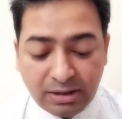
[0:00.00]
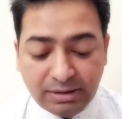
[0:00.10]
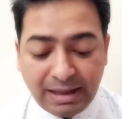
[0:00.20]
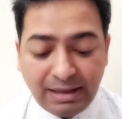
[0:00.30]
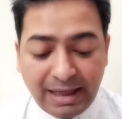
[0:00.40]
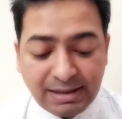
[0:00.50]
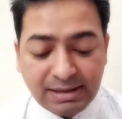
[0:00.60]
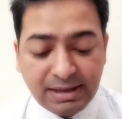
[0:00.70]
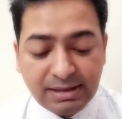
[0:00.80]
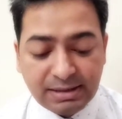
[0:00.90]
Then next
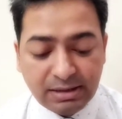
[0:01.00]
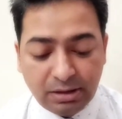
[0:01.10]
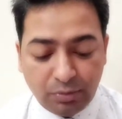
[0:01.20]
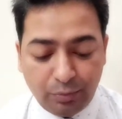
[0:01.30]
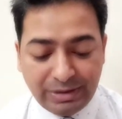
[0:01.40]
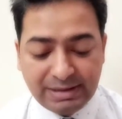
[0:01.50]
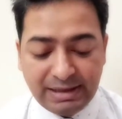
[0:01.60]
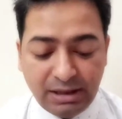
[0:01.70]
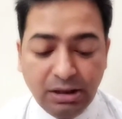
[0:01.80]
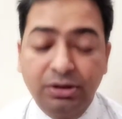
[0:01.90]
is, we
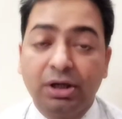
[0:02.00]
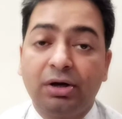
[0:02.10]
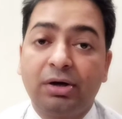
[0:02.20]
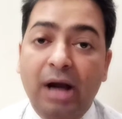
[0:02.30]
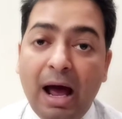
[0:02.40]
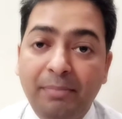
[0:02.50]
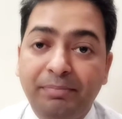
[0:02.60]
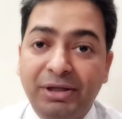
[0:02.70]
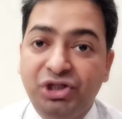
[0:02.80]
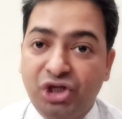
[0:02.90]
see the Gram
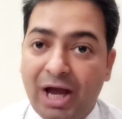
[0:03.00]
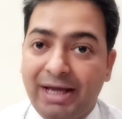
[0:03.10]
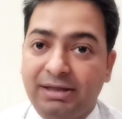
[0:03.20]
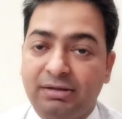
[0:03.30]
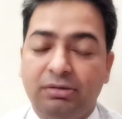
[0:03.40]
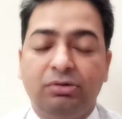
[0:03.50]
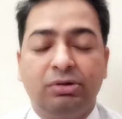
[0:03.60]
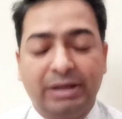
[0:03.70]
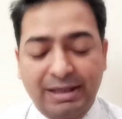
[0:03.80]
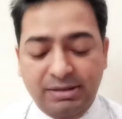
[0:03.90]
Panchayat. The
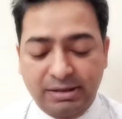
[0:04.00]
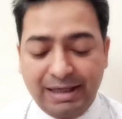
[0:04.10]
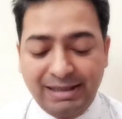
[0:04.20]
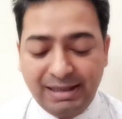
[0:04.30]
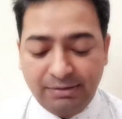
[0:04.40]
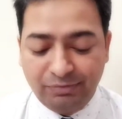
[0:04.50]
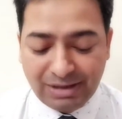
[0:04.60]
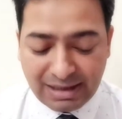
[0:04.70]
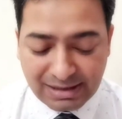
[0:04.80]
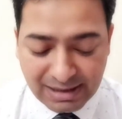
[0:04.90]
next heading,
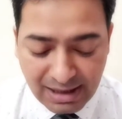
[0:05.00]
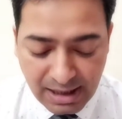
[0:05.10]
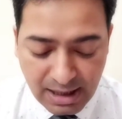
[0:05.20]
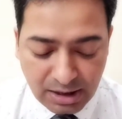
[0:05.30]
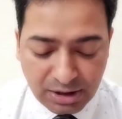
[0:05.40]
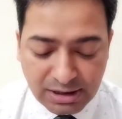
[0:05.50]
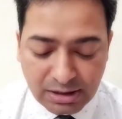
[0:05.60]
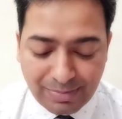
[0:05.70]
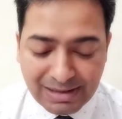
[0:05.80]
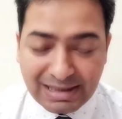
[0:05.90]
we can say, this
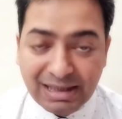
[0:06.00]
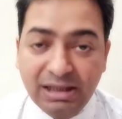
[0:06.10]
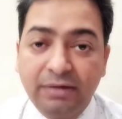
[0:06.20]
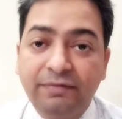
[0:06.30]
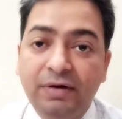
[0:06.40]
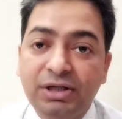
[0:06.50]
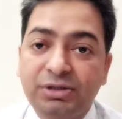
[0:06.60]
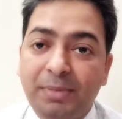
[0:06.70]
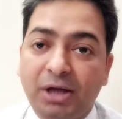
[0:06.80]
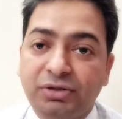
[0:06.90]
is basically the
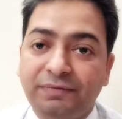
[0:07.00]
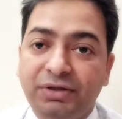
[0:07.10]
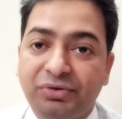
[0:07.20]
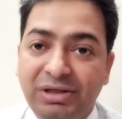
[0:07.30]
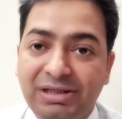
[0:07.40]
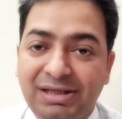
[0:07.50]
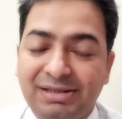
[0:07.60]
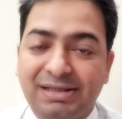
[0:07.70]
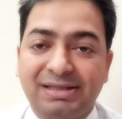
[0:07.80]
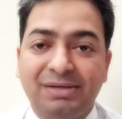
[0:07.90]
first part of the three-tier
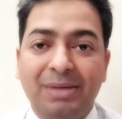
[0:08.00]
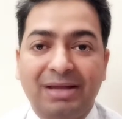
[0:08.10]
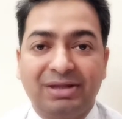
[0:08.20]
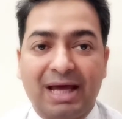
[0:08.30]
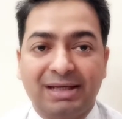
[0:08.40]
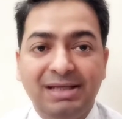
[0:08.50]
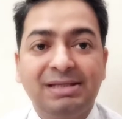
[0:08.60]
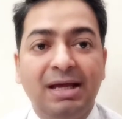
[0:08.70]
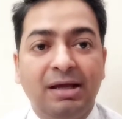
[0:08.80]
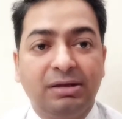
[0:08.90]
system, and that
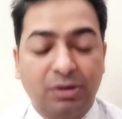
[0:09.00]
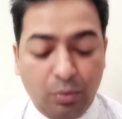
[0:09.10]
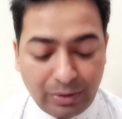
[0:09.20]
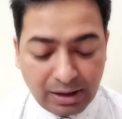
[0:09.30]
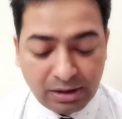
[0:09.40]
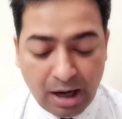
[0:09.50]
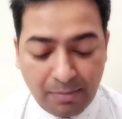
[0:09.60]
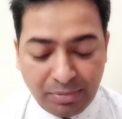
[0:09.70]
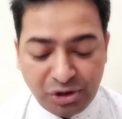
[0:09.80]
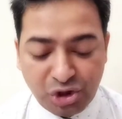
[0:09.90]
is the
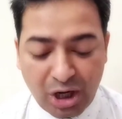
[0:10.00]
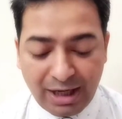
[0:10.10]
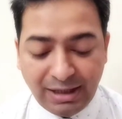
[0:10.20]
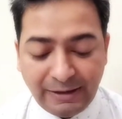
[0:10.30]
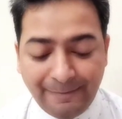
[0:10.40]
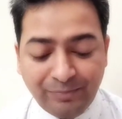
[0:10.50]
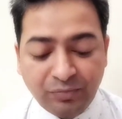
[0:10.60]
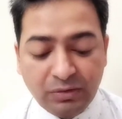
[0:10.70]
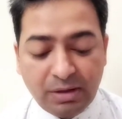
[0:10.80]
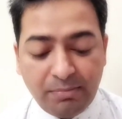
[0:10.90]
Gram Panchayat.
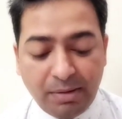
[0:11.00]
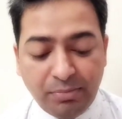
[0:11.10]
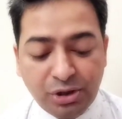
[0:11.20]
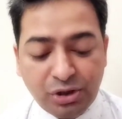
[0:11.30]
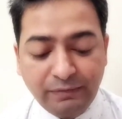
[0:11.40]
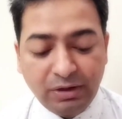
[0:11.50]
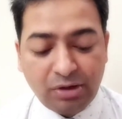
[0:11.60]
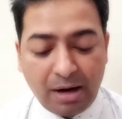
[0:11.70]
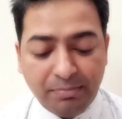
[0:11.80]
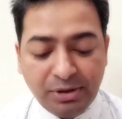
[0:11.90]
The members of the
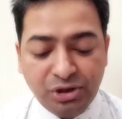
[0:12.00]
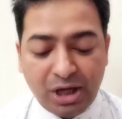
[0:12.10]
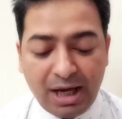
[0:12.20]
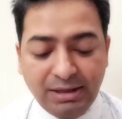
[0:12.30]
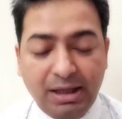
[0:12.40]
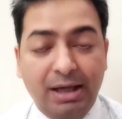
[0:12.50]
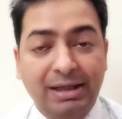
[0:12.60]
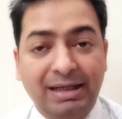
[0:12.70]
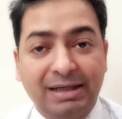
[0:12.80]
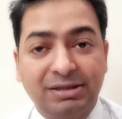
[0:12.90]
Gram Panchayat are
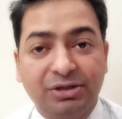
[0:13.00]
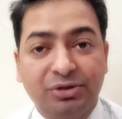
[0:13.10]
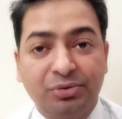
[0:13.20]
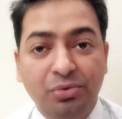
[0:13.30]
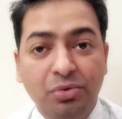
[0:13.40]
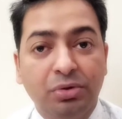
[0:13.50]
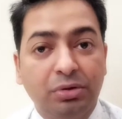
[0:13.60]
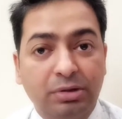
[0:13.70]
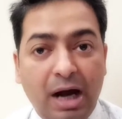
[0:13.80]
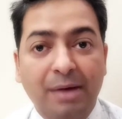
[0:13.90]
elected
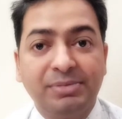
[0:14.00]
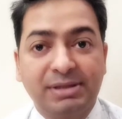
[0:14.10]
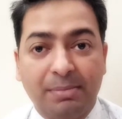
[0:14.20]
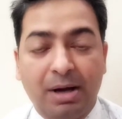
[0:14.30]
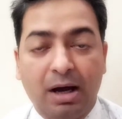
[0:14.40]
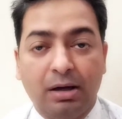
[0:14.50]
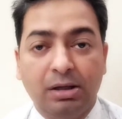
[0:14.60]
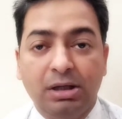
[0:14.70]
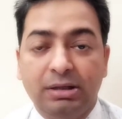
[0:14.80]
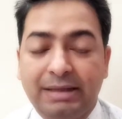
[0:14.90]
through Gram Sabha.
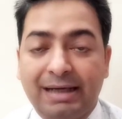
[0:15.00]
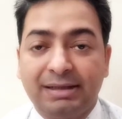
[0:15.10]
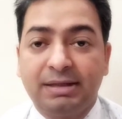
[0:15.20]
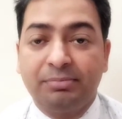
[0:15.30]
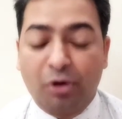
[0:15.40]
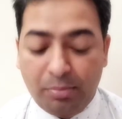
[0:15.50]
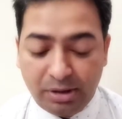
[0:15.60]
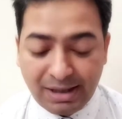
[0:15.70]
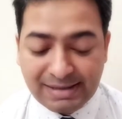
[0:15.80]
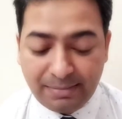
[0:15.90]
That is a proper
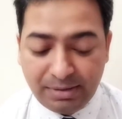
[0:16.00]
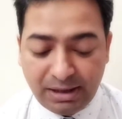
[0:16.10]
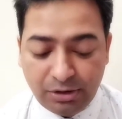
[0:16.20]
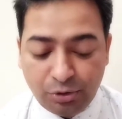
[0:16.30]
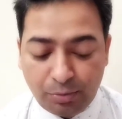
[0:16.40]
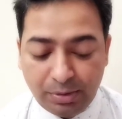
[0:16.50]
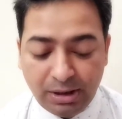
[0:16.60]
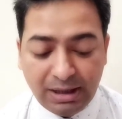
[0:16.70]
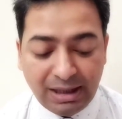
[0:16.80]
assembly group.